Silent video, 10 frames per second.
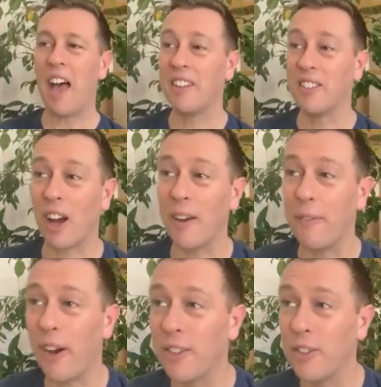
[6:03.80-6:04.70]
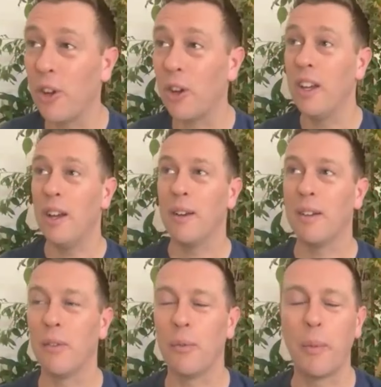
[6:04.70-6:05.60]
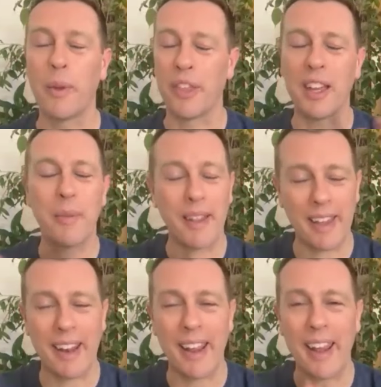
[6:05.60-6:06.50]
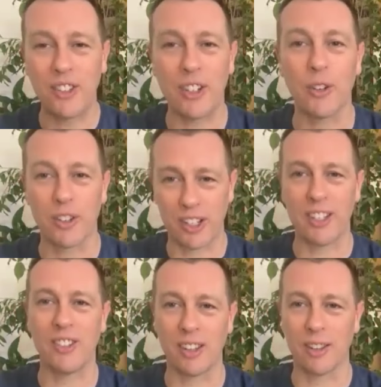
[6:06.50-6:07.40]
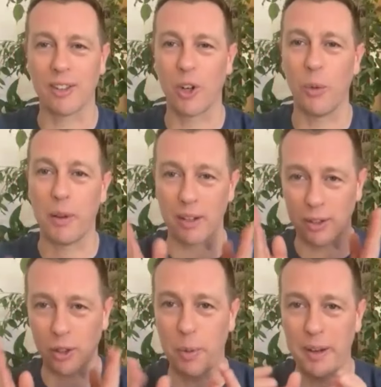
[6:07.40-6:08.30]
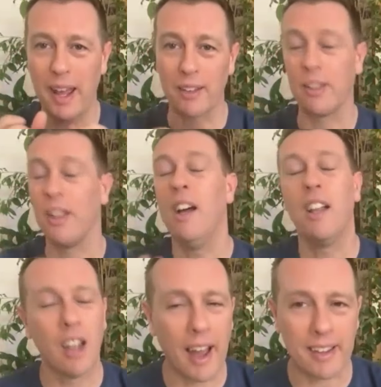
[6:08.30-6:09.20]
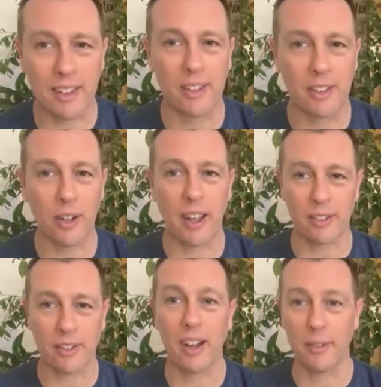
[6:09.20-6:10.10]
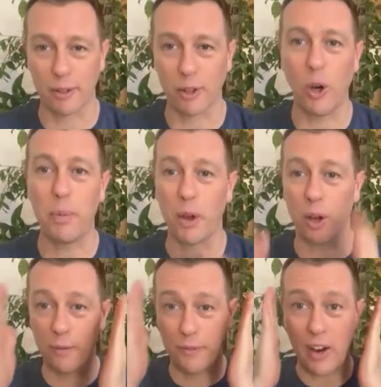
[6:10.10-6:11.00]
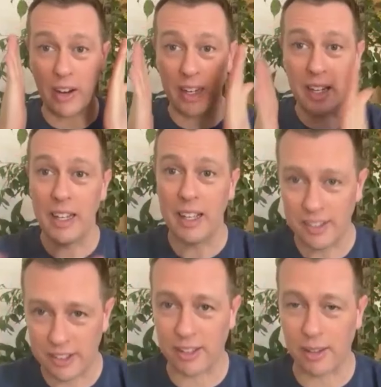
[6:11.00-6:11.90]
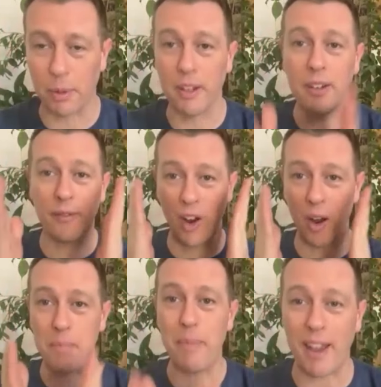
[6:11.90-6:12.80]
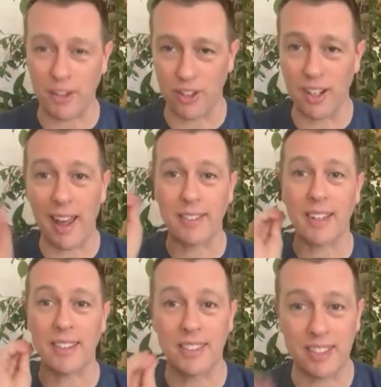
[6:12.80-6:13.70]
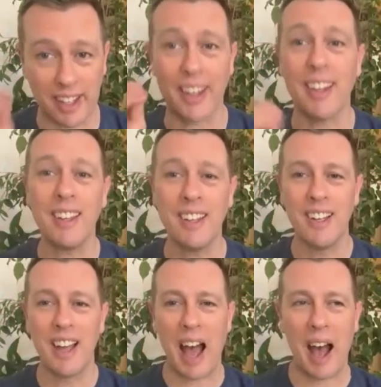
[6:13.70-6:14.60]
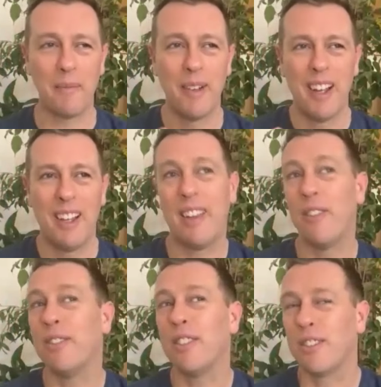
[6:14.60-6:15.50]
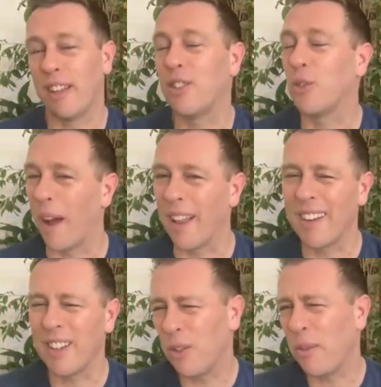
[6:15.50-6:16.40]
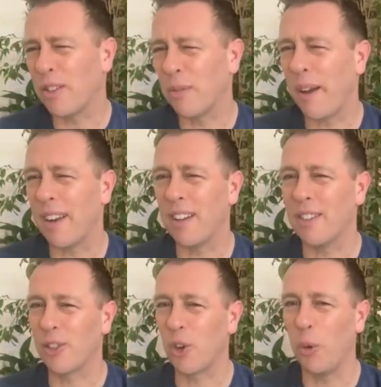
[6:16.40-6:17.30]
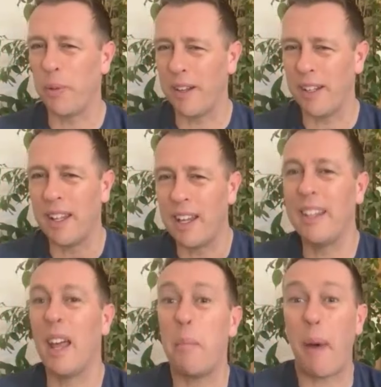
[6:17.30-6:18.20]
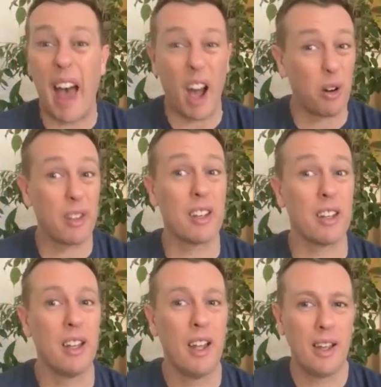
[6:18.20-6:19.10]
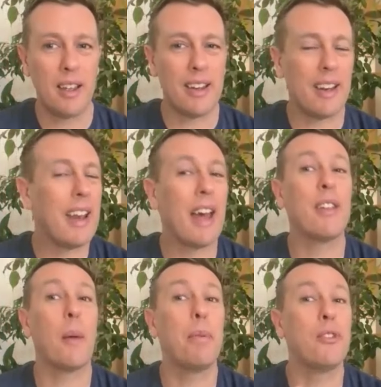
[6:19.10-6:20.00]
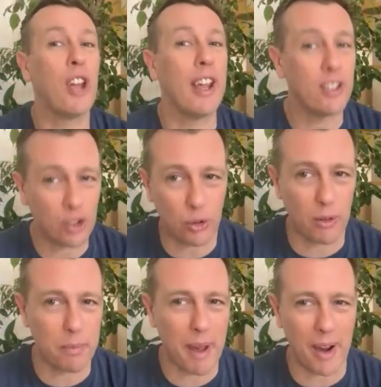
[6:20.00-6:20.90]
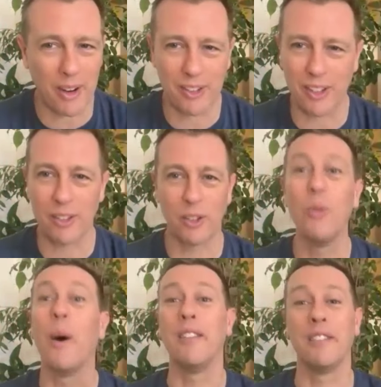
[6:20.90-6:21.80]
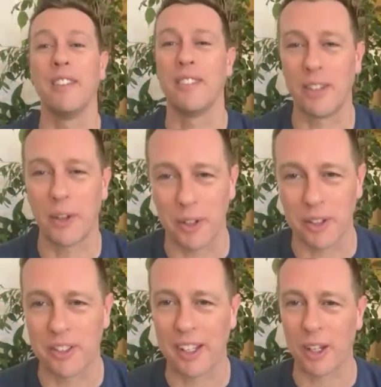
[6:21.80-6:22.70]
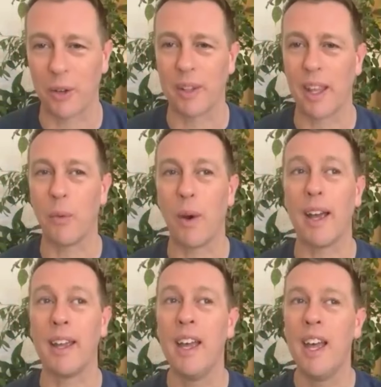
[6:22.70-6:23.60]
And I find, you know, when we think about that energy or the teaching of the scorpion, a scorpion has, like the zodiac sign of Scorpio, very disciplined, very passionate, has that sting. There is a sensuality almost about a scorpion in that power that it, it has that potential of power. It doesn't always necessarily sting you in that way.